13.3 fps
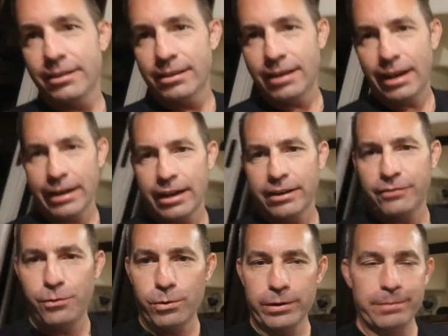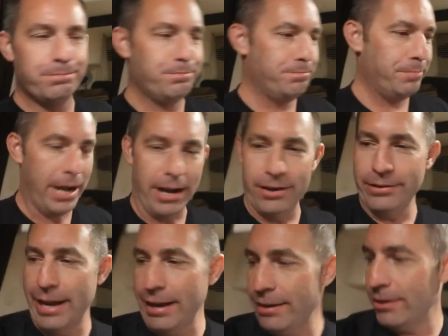I got a 40
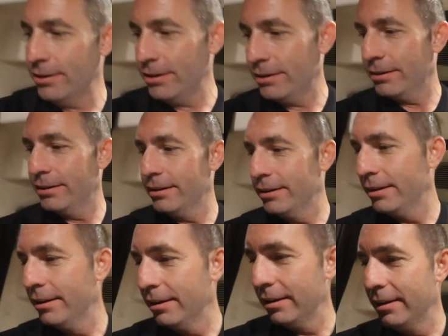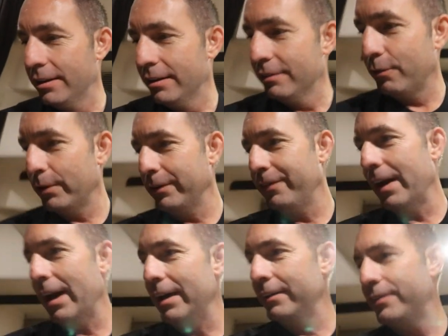pound anchor,
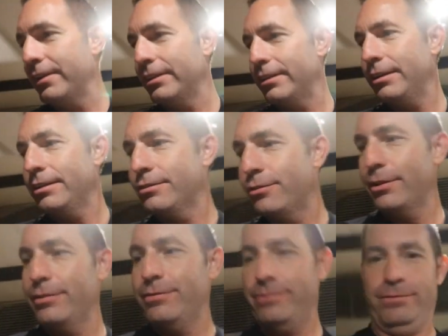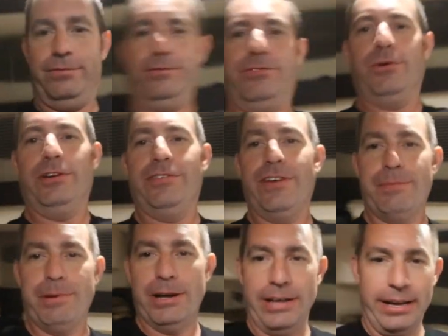45, I think, 40,
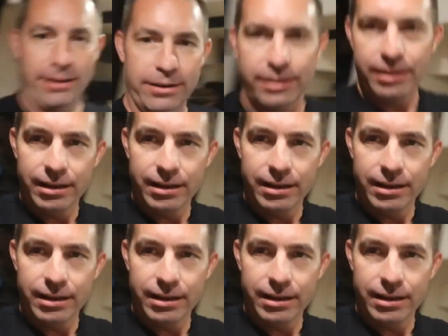45 pound anchor